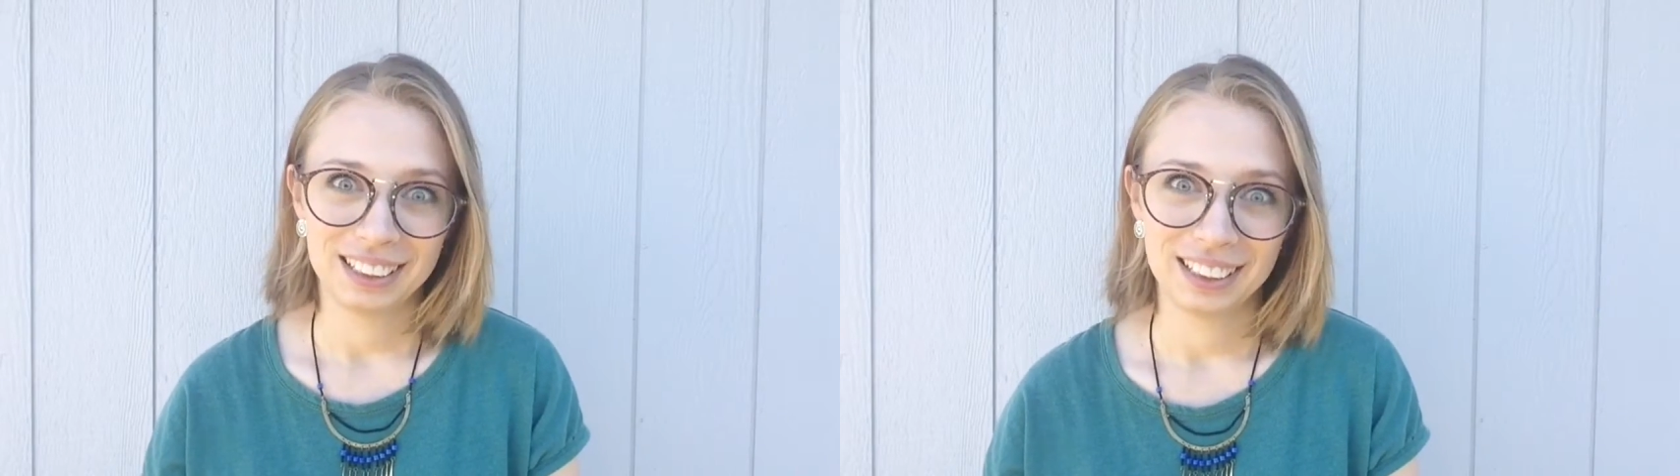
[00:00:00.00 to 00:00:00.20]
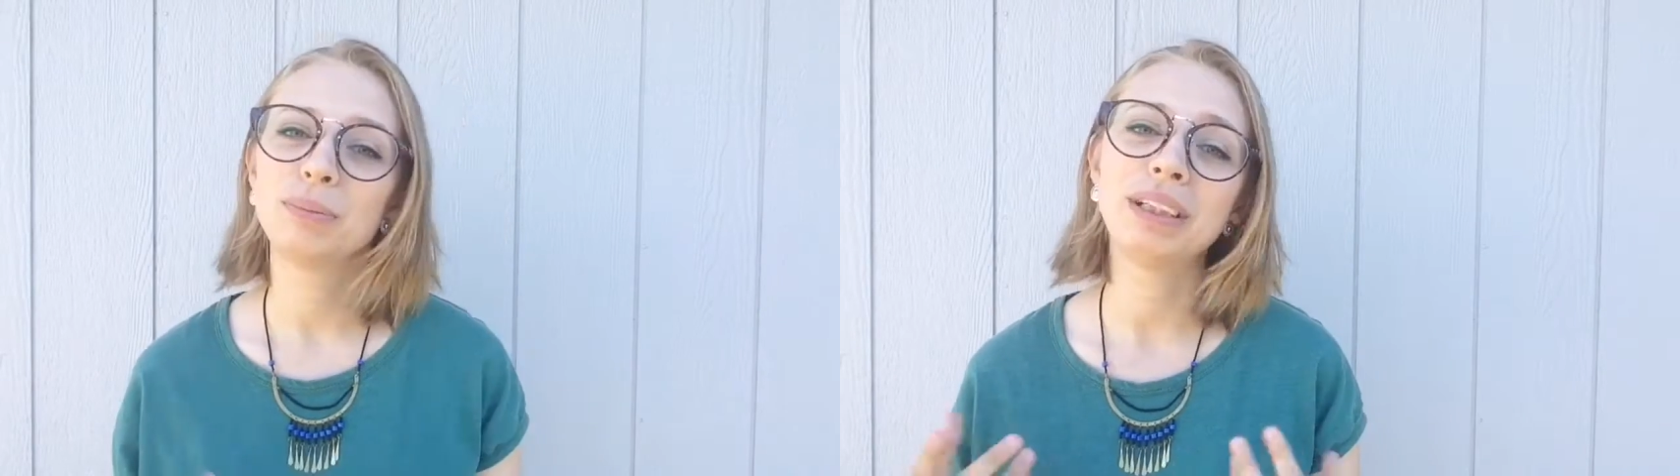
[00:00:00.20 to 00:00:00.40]

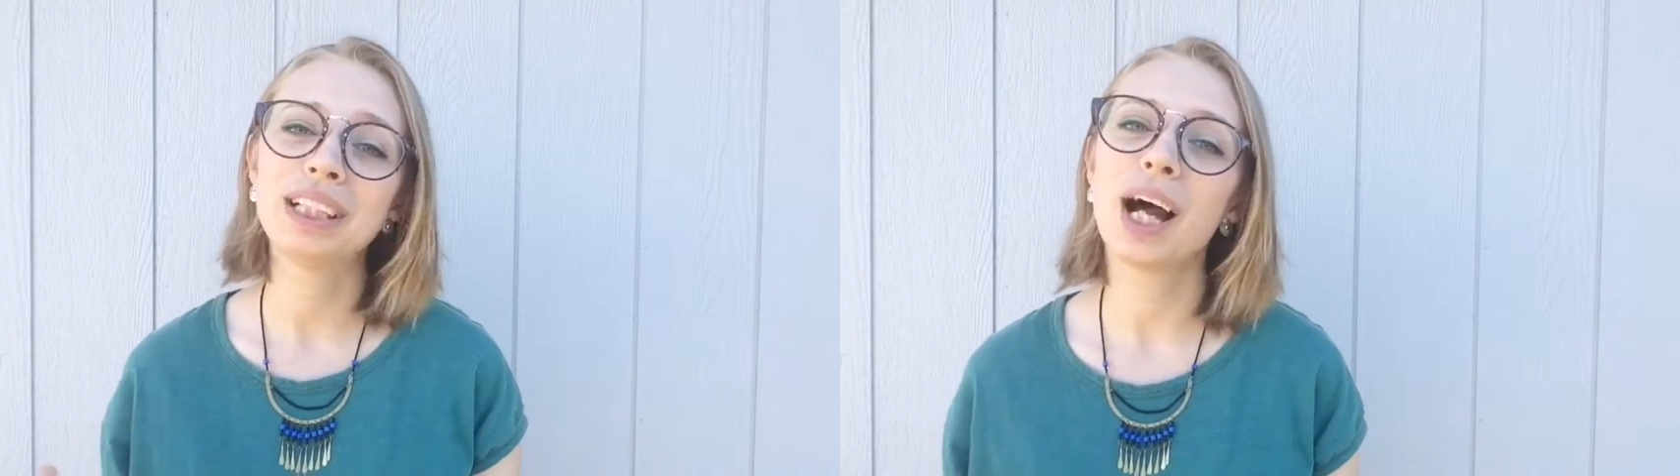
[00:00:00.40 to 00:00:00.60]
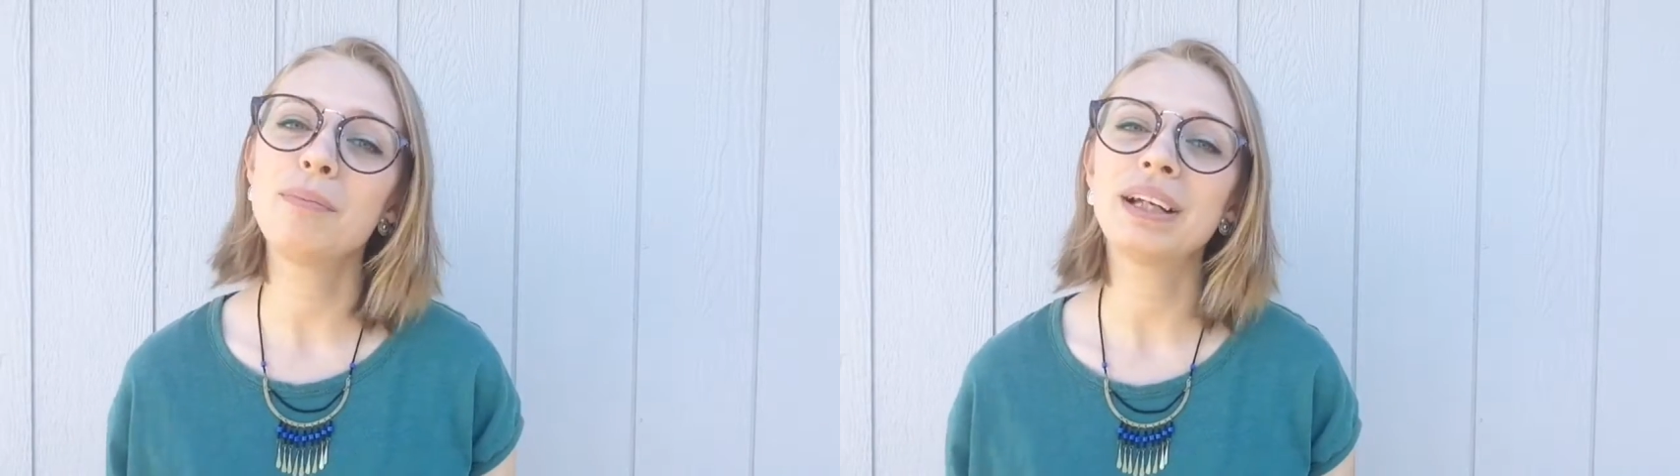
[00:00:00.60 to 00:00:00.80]
so my
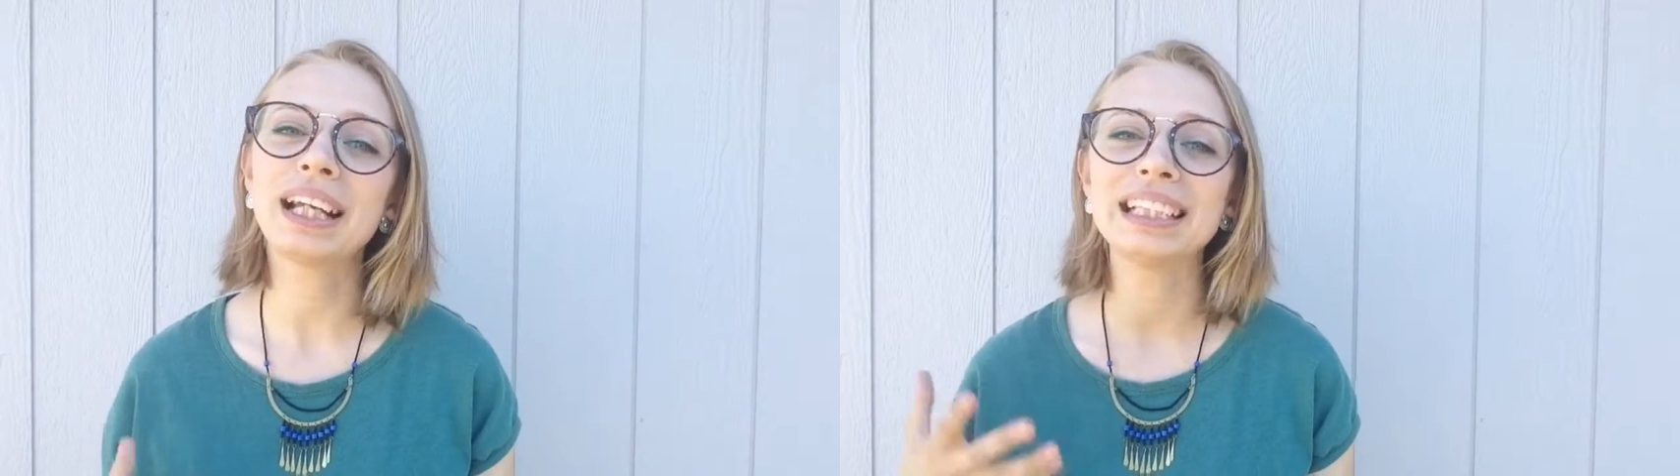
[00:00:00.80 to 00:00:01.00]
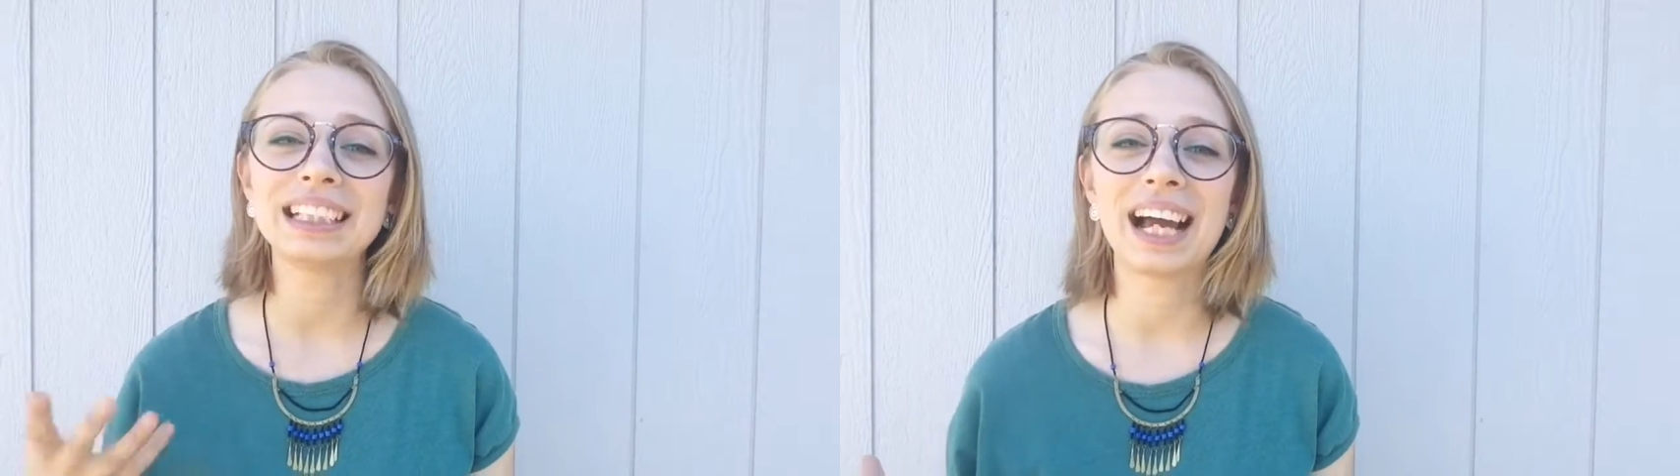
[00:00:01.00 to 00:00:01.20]
topic
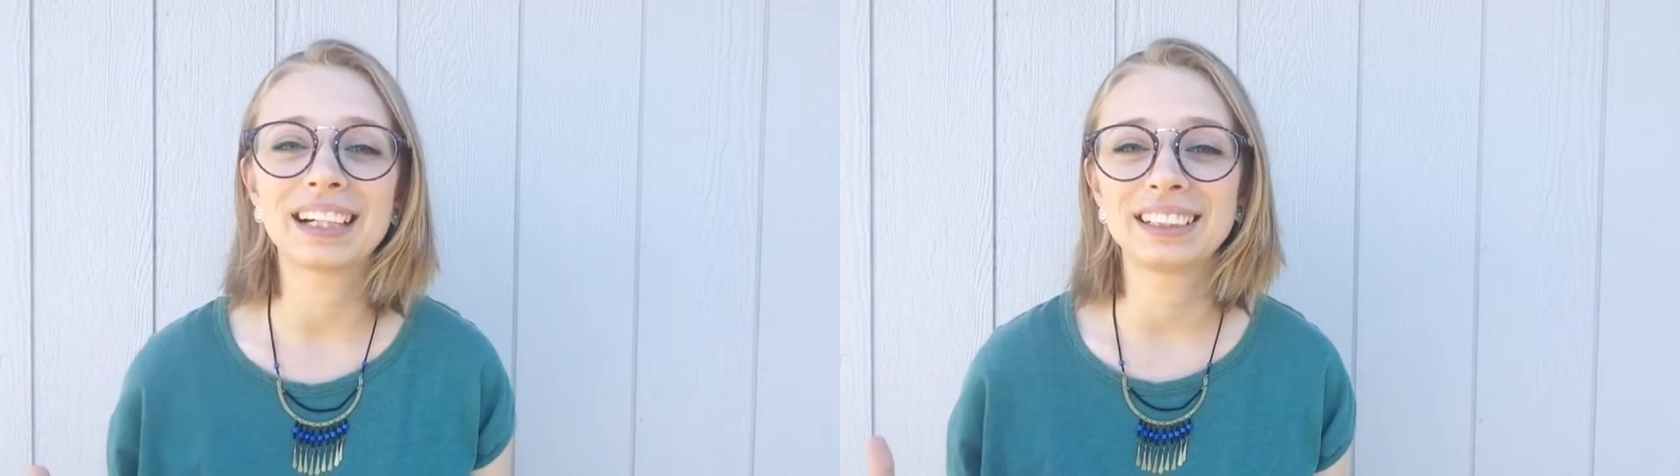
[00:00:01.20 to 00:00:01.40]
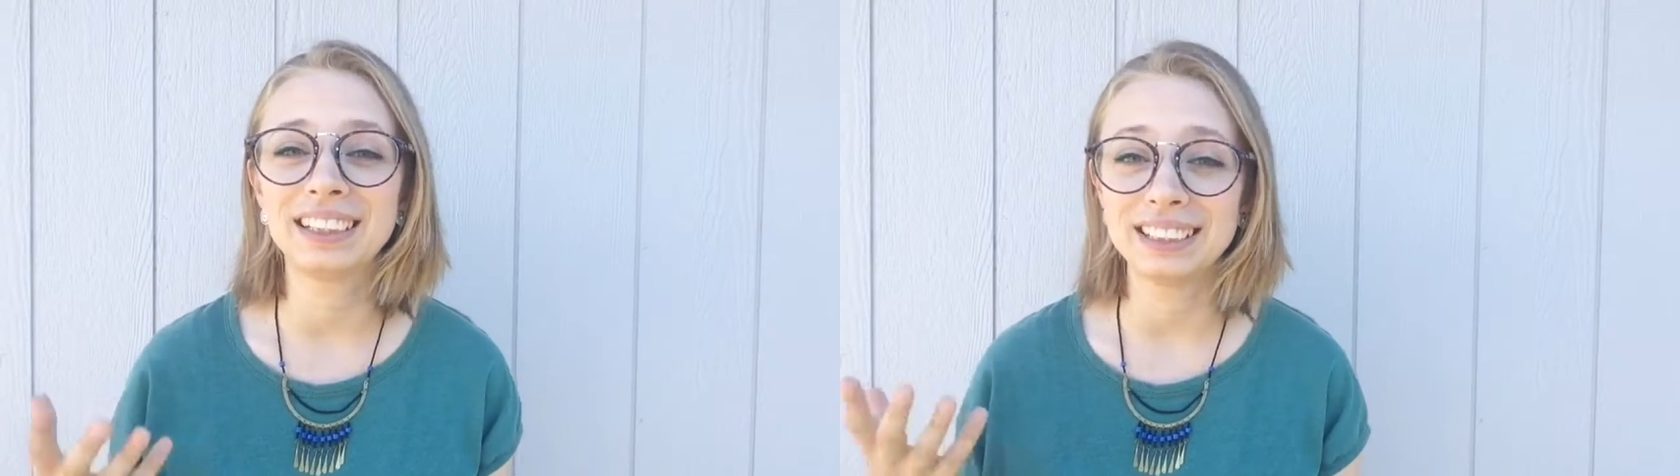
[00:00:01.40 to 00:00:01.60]
is
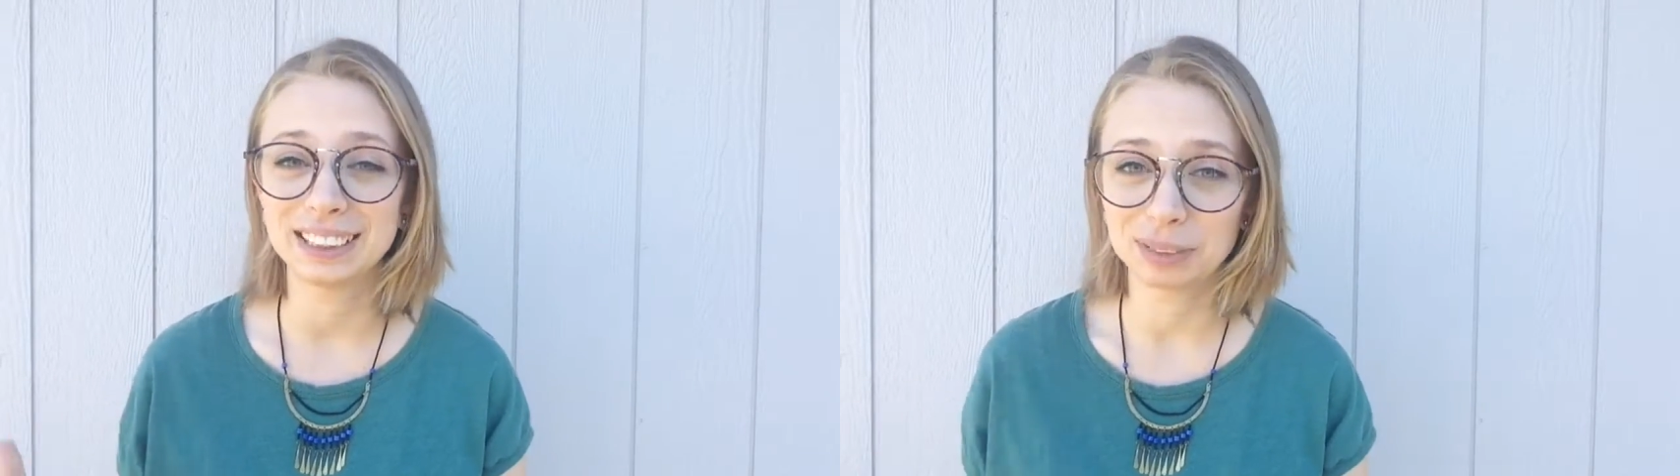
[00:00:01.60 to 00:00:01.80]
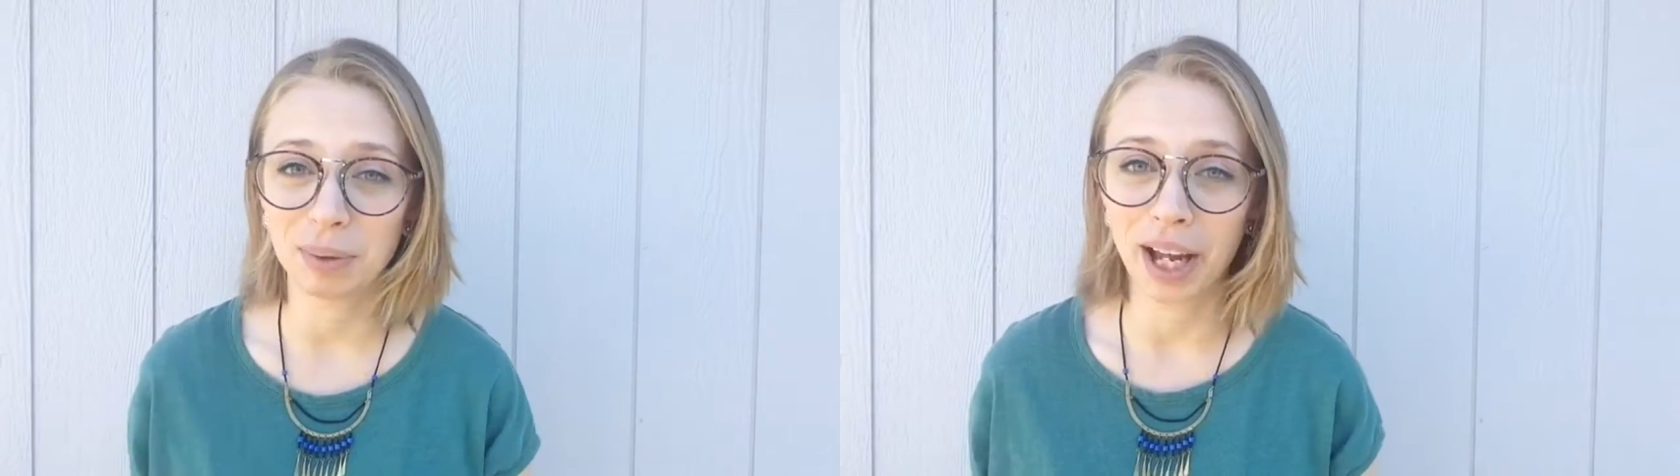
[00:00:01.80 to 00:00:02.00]
actually
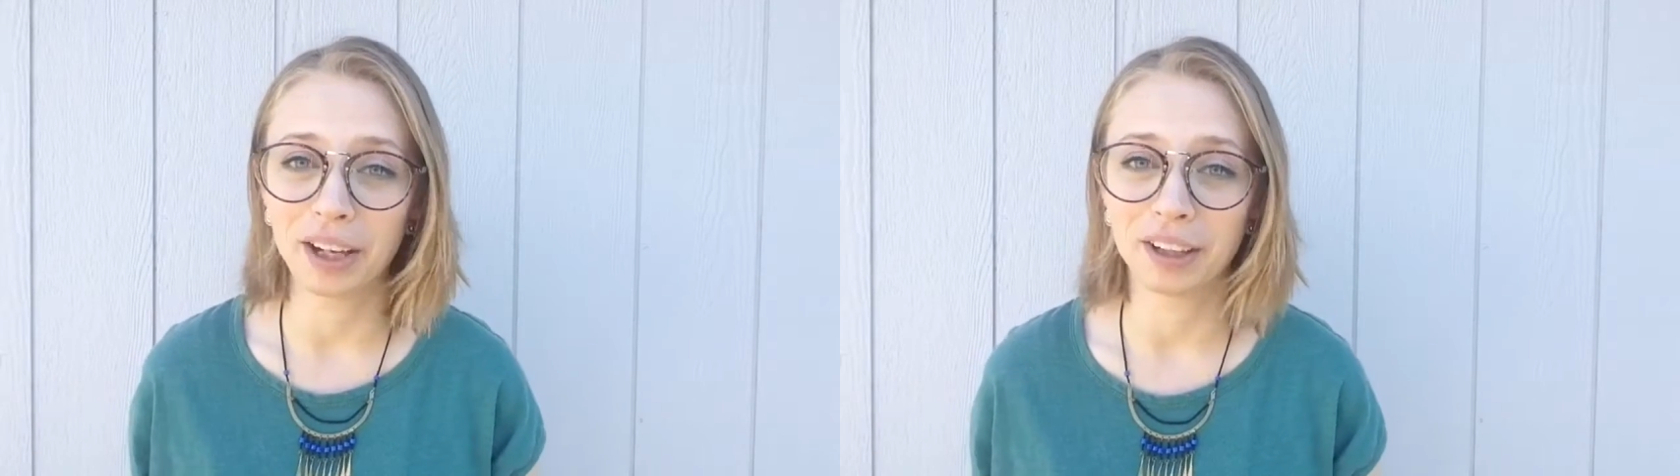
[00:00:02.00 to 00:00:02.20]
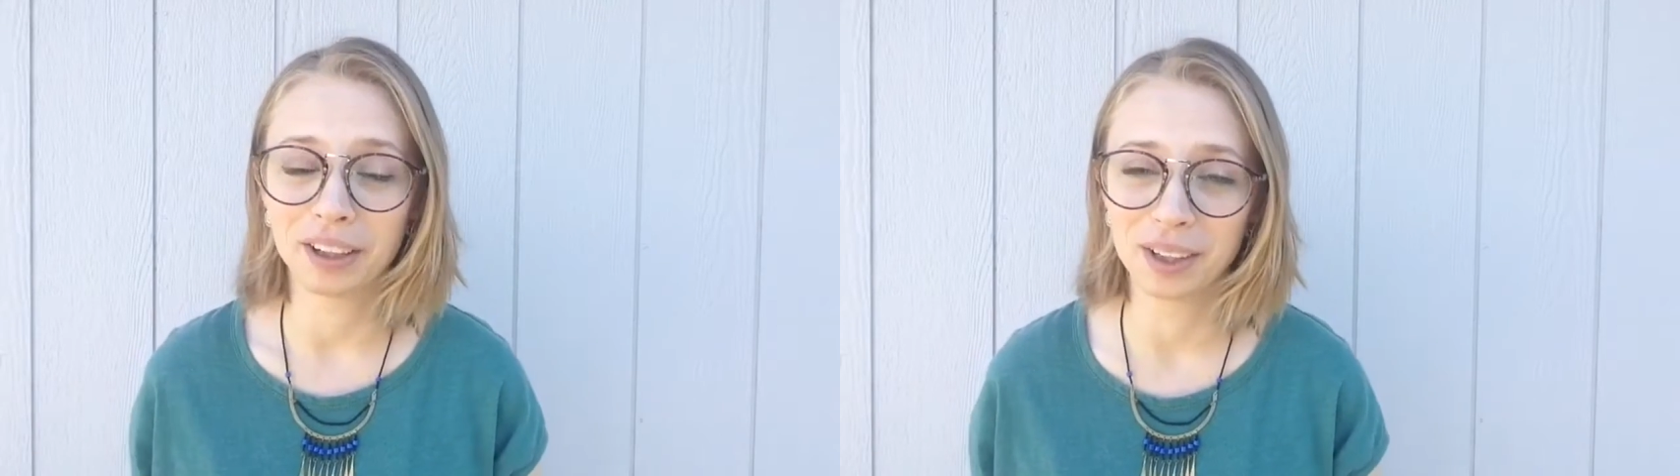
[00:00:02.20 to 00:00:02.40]

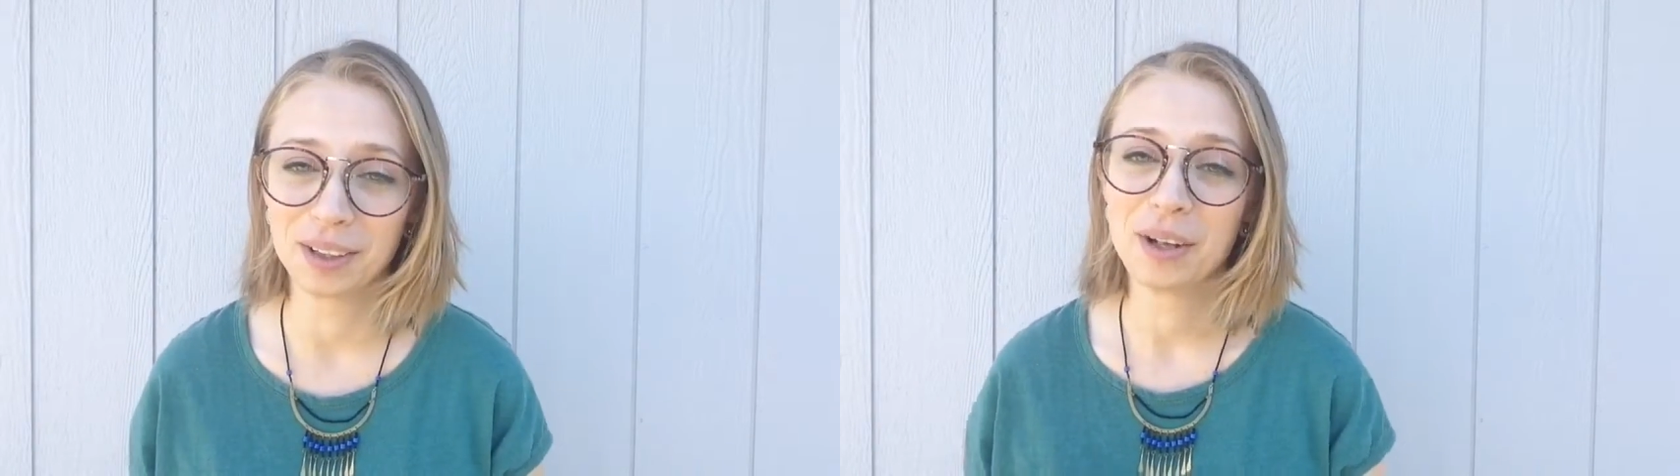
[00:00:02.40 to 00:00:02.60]
inspired